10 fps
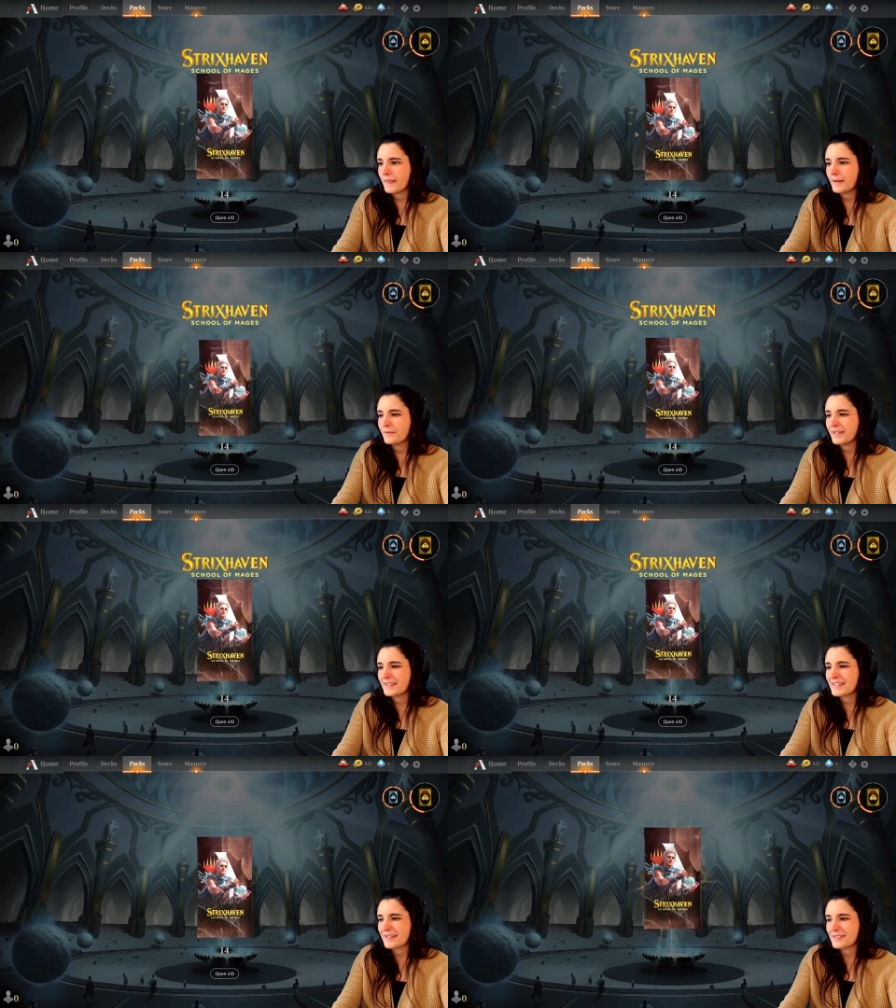We are
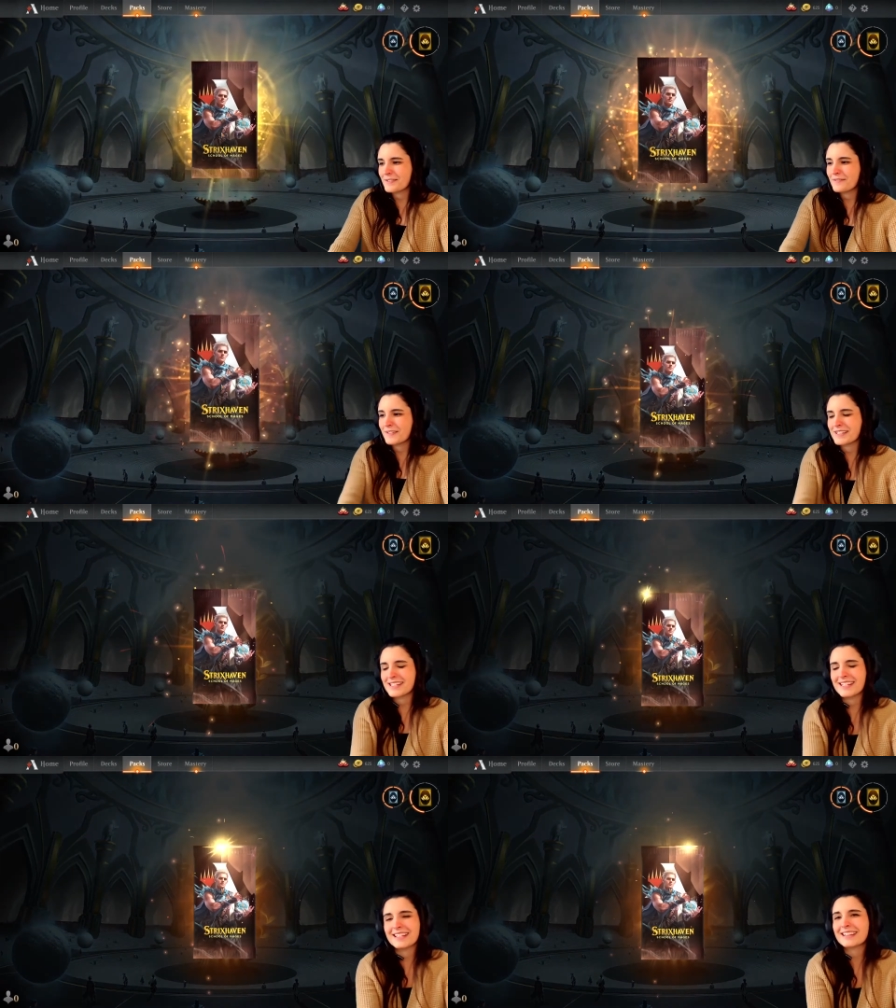down to
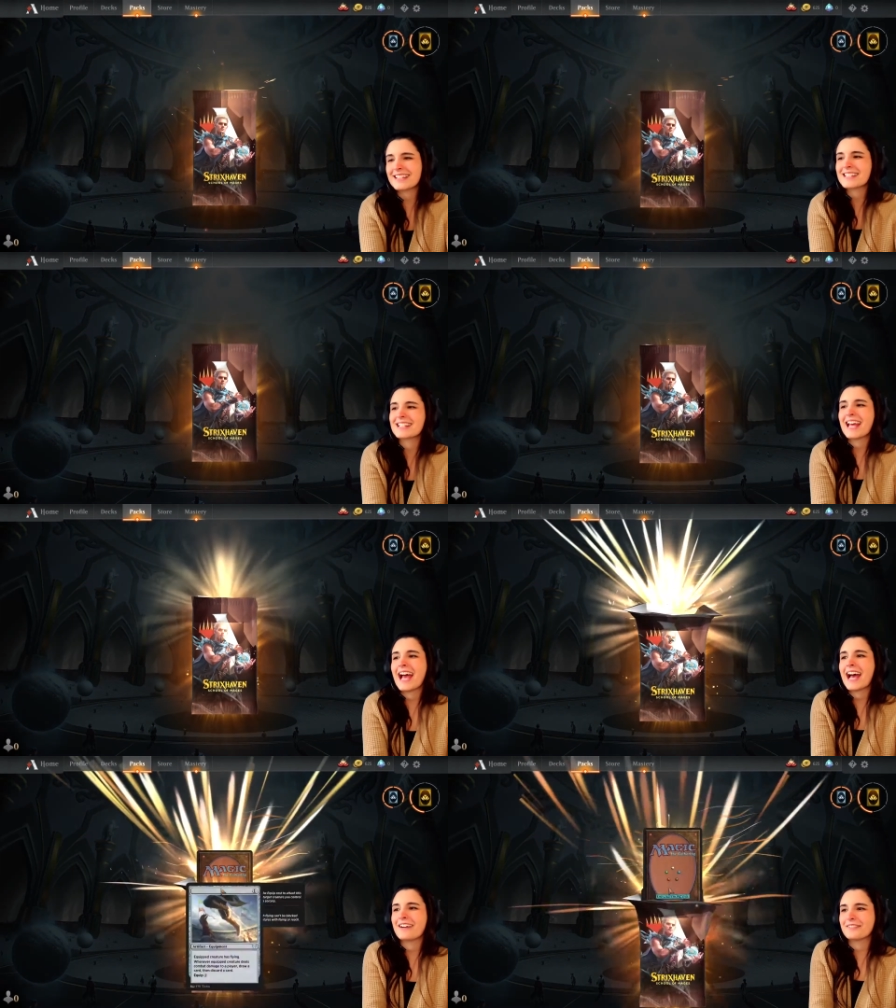14, less than
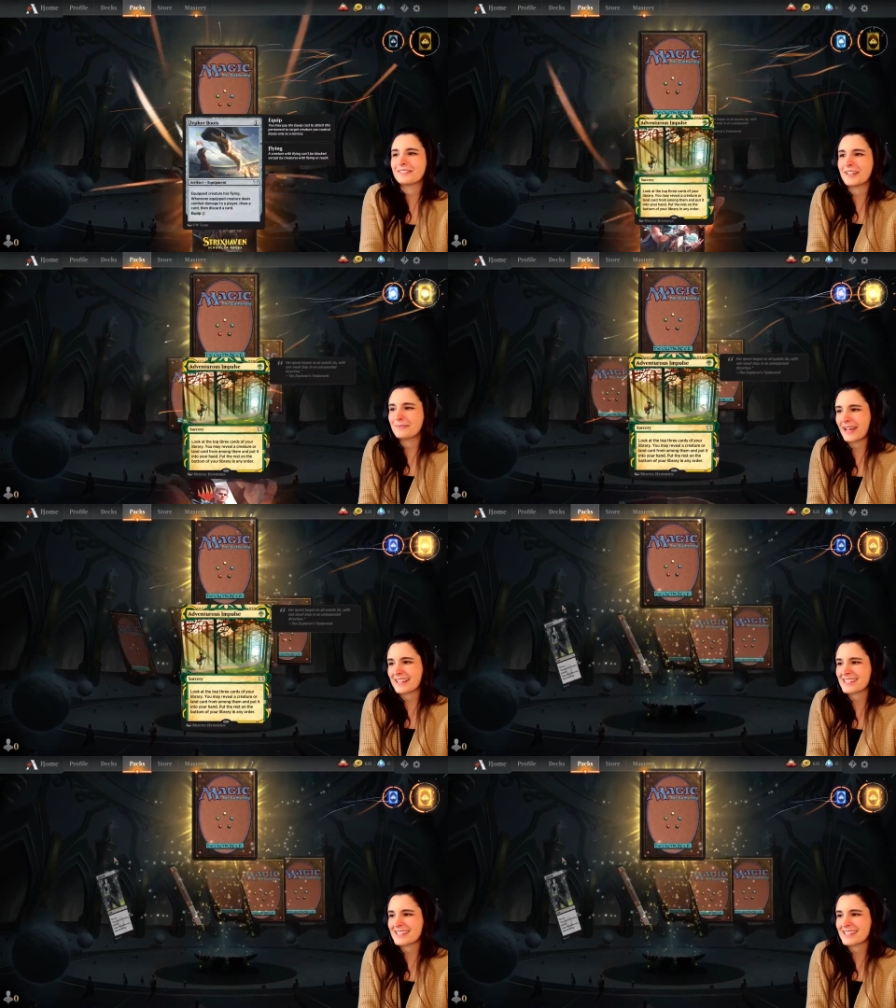half of our packs